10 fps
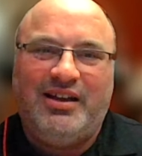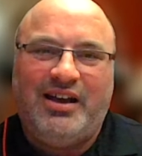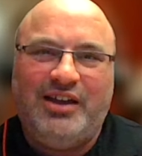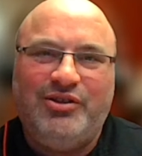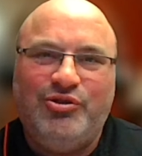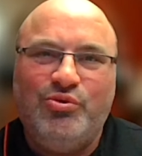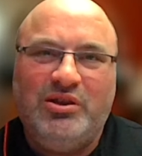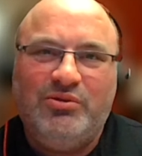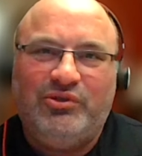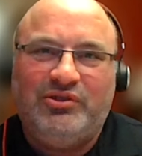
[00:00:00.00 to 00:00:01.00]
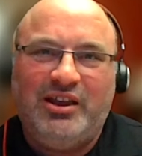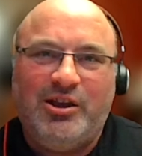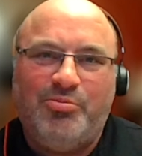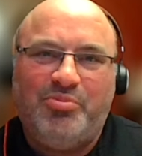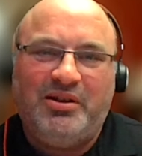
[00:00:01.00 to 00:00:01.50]
I knew he was
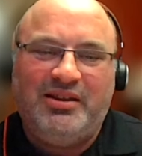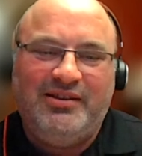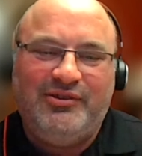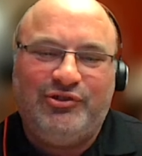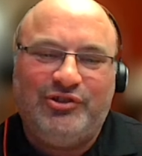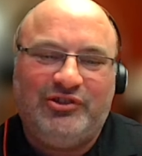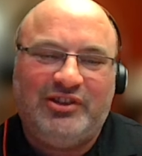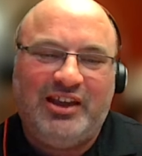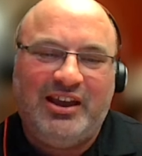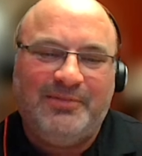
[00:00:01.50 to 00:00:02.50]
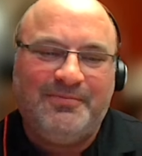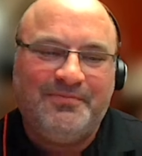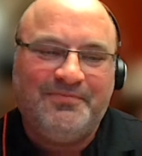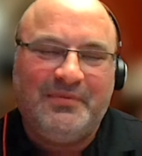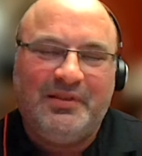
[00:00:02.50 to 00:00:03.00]
there, but he's just saying,
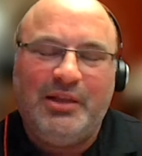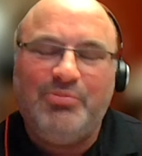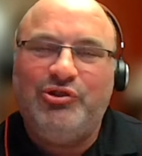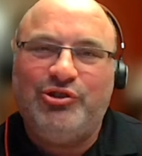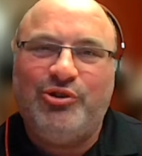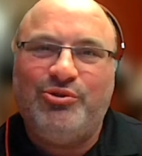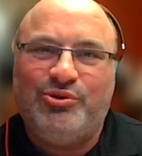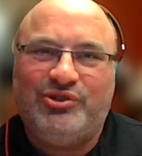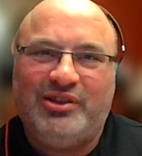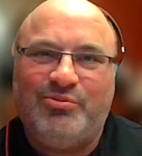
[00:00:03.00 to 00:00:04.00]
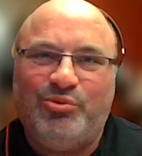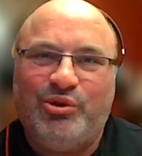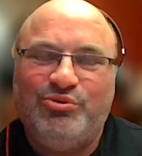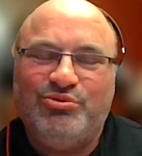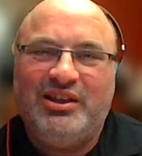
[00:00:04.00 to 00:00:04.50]
"Let me show you, son,
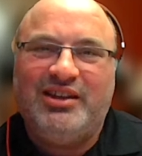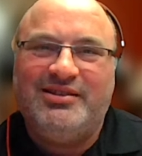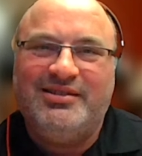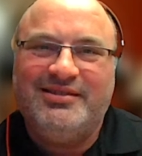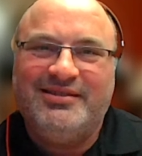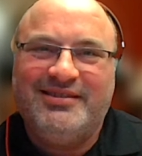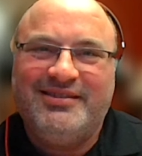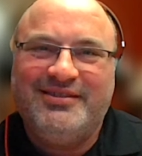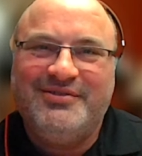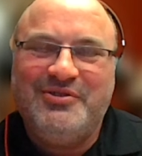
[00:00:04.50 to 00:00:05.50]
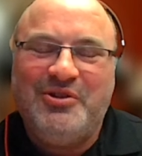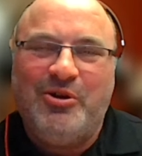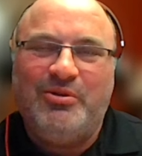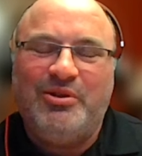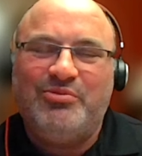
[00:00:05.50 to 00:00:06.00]
what you did." You
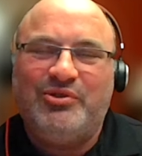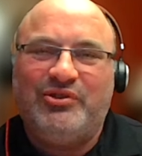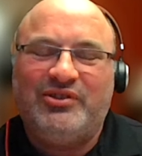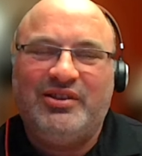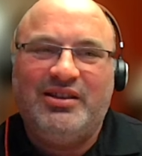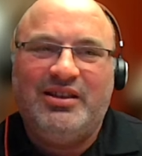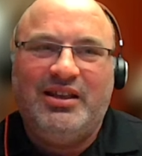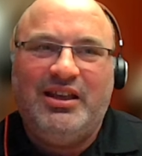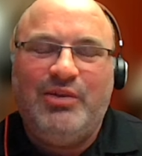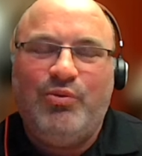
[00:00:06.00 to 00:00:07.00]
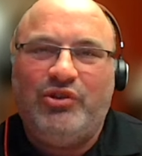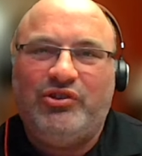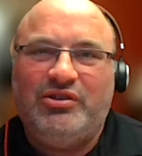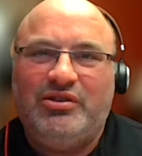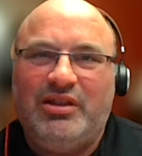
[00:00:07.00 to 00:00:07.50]
know, and it was, it
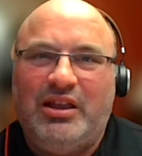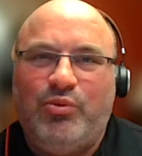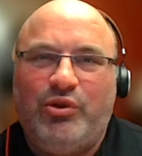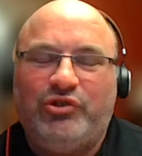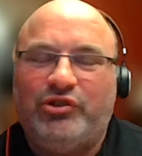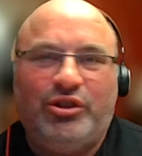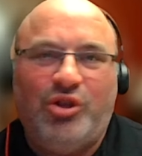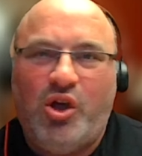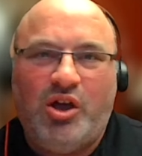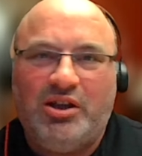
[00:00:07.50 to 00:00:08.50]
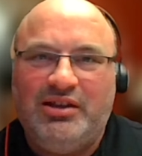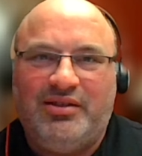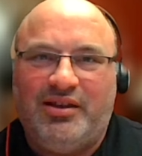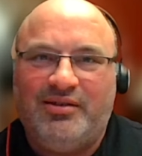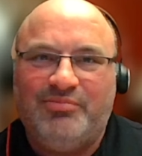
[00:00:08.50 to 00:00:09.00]
wasn't, it wasn't long
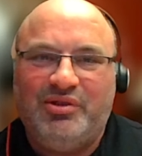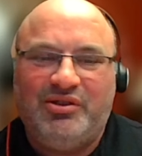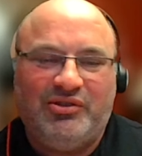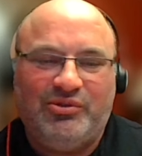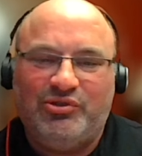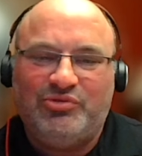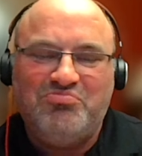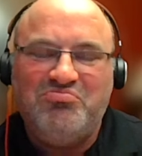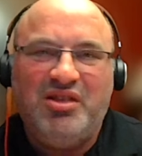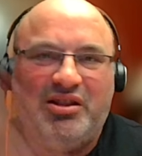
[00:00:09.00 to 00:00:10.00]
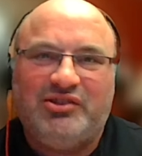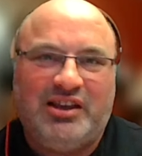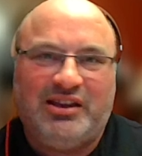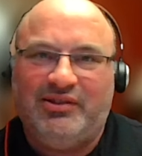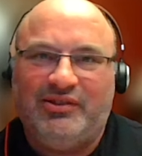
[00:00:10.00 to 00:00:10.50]
either because it was
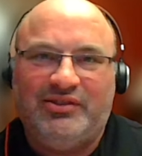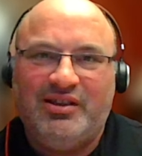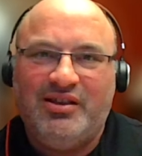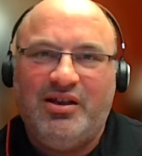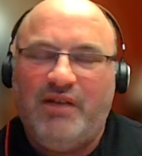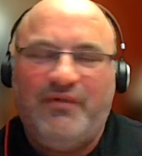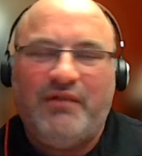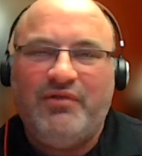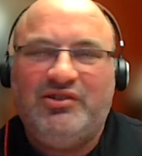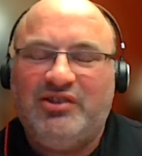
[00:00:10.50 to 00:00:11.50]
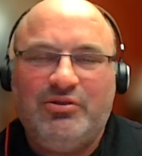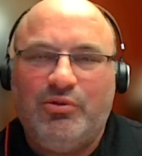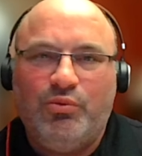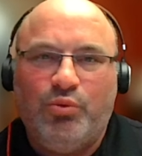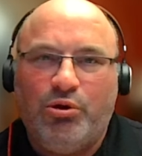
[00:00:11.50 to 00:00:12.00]
milliseconds of every
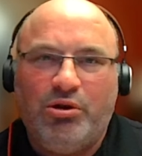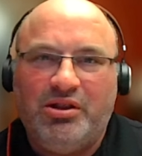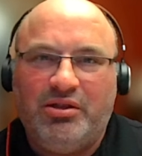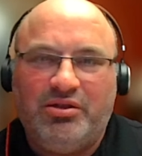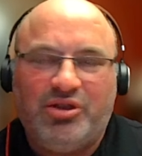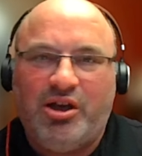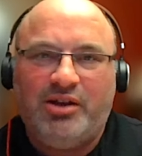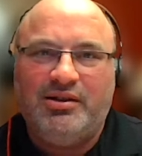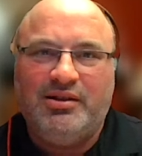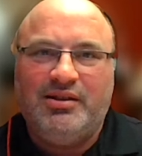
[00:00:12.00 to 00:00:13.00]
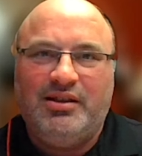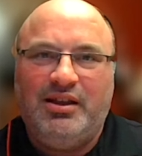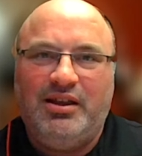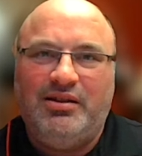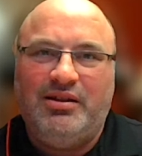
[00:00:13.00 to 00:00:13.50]
single word and thought
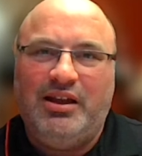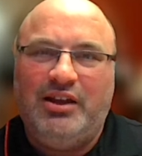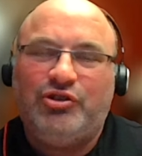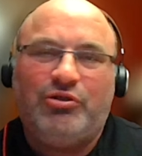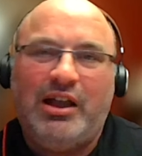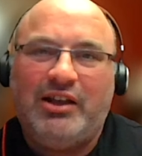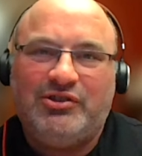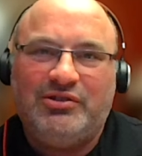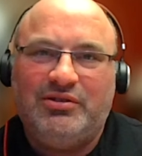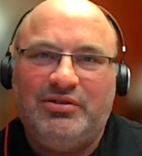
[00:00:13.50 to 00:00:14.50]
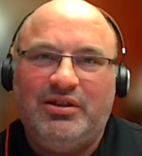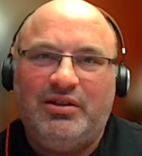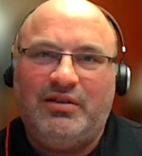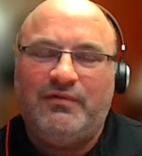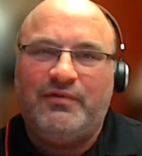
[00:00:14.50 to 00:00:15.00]
and interaction
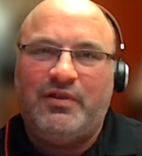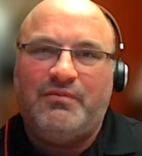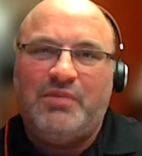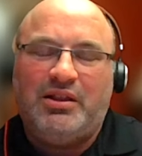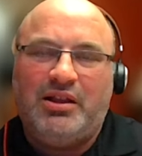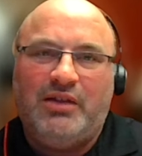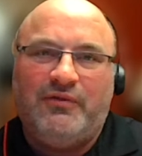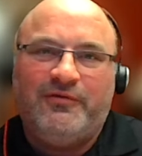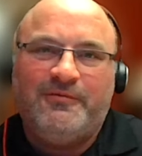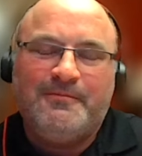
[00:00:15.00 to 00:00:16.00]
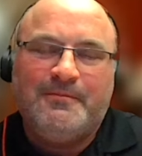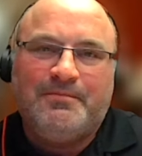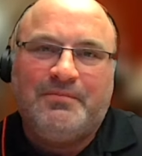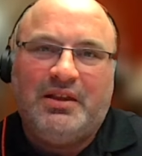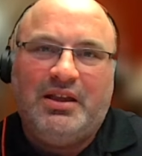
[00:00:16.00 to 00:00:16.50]
of of my life,
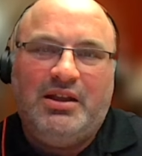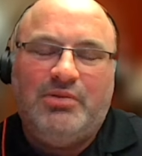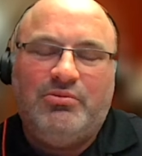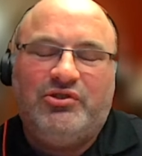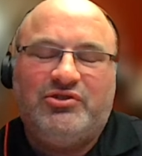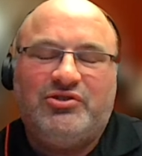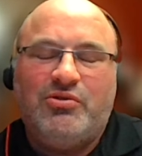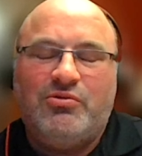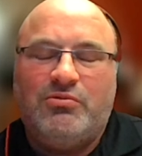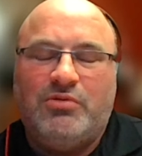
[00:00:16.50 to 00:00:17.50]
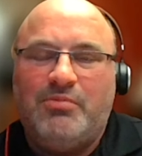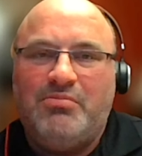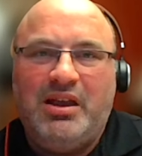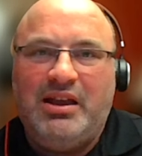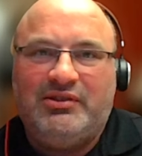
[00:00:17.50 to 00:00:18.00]
and it was so
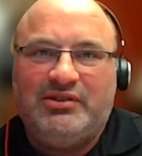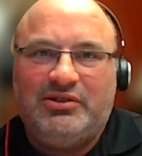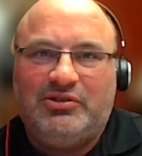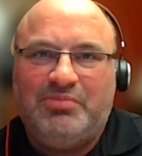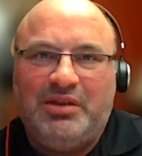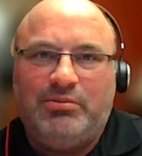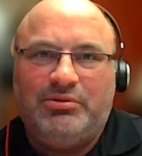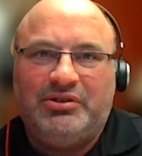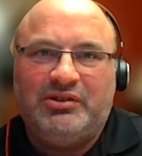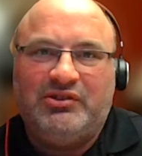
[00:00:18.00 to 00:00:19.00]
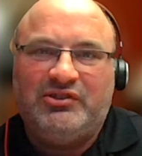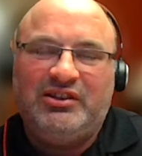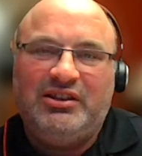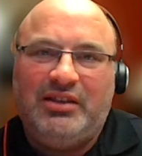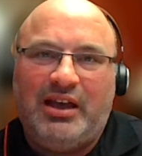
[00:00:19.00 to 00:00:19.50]
amazing to be able to
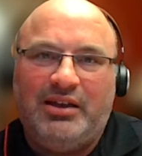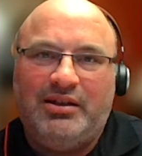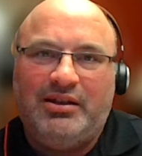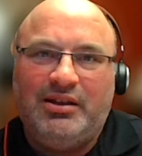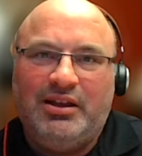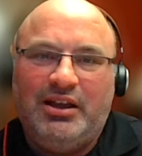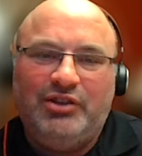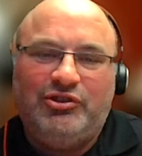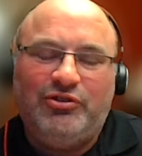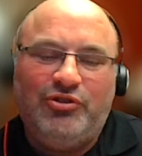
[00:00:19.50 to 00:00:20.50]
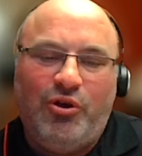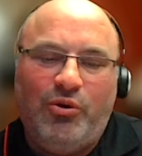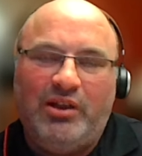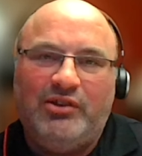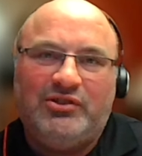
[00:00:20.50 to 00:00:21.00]
see that and to
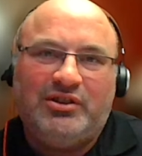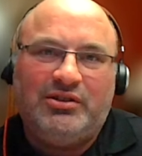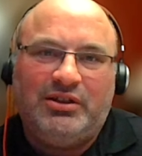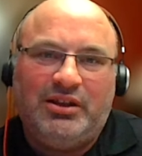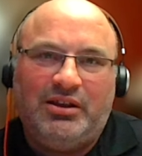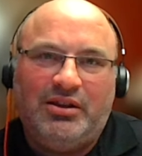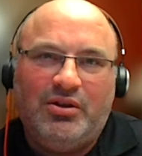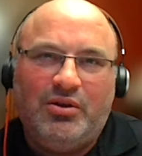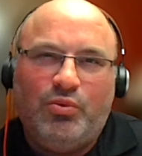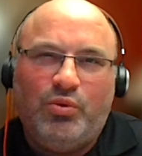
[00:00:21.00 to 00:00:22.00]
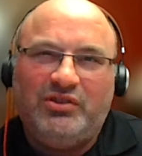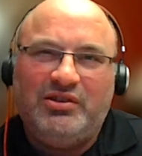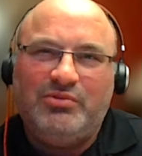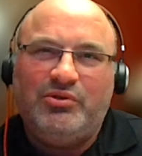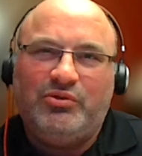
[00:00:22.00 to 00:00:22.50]
know instantly once he
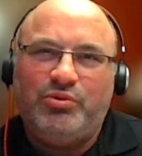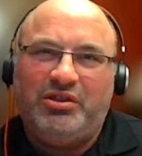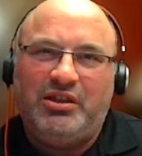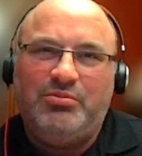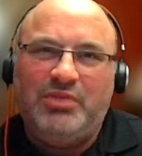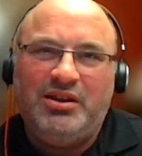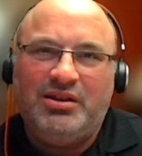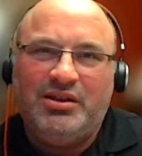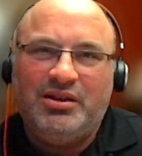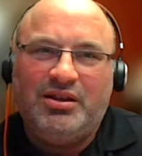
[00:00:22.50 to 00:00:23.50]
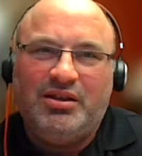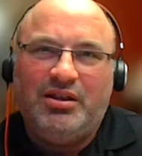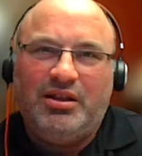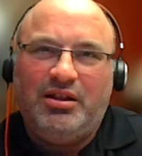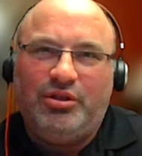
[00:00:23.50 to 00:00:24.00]
was within me
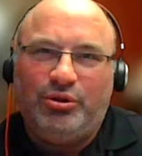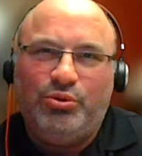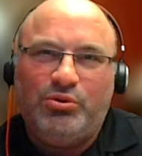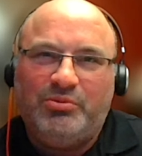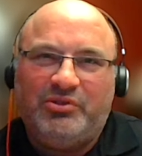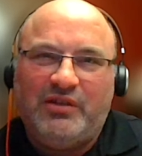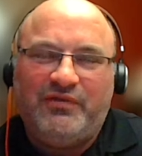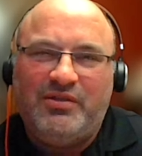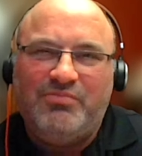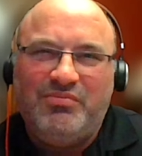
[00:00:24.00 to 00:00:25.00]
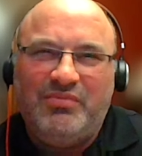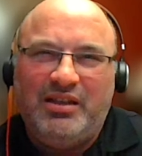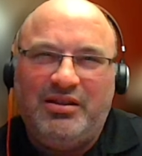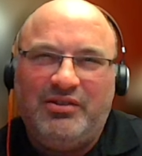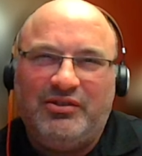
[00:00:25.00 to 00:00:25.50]
the Lord Himself and
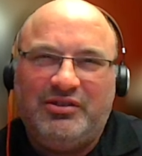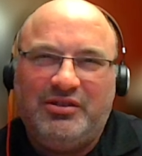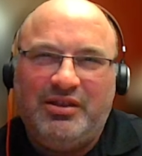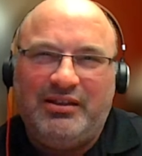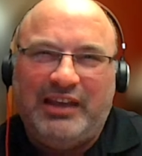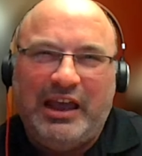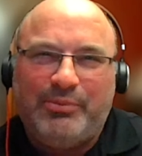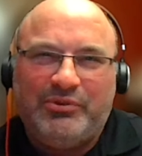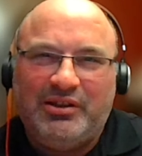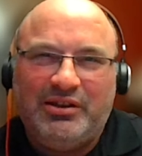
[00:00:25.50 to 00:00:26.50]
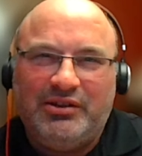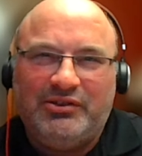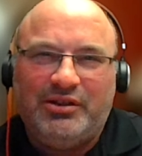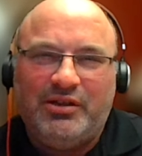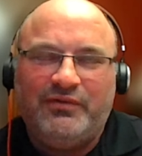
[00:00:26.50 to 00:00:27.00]
and His encapsulating His
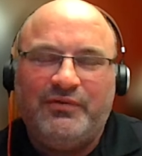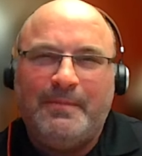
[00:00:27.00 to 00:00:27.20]
love,